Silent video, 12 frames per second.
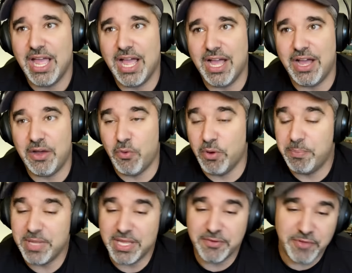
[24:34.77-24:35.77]
uh, or
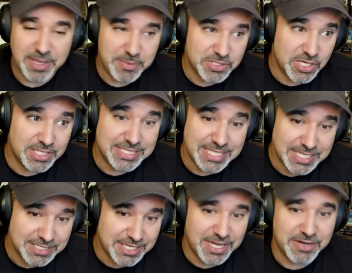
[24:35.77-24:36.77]
being famous on
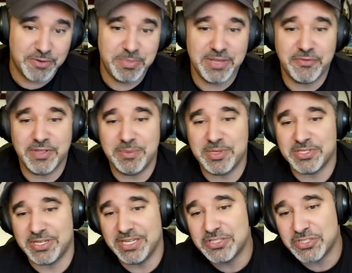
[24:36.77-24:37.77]
TikTok or being famous
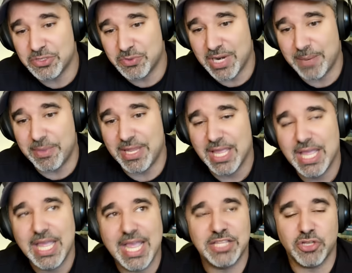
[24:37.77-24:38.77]
on Instagram, and
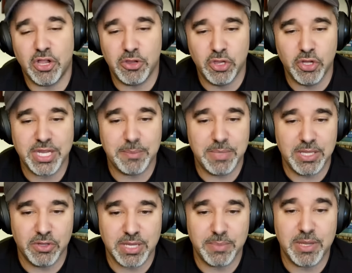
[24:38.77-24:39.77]
it's all look at me,
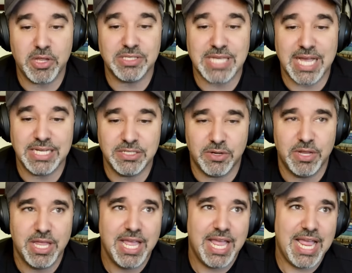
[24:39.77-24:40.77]
look at me, because I don't
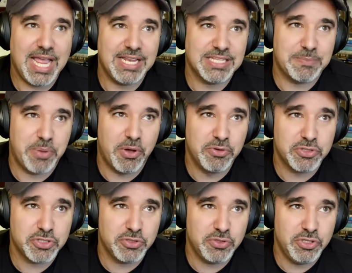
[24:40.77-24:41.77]
and as
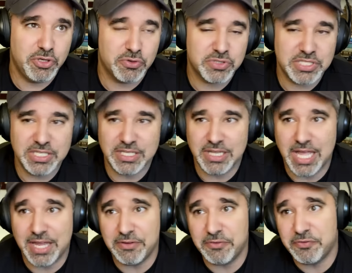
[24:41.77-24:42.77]
opposed to you don't see a
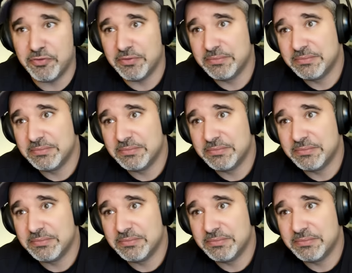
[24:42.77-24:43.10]
lot of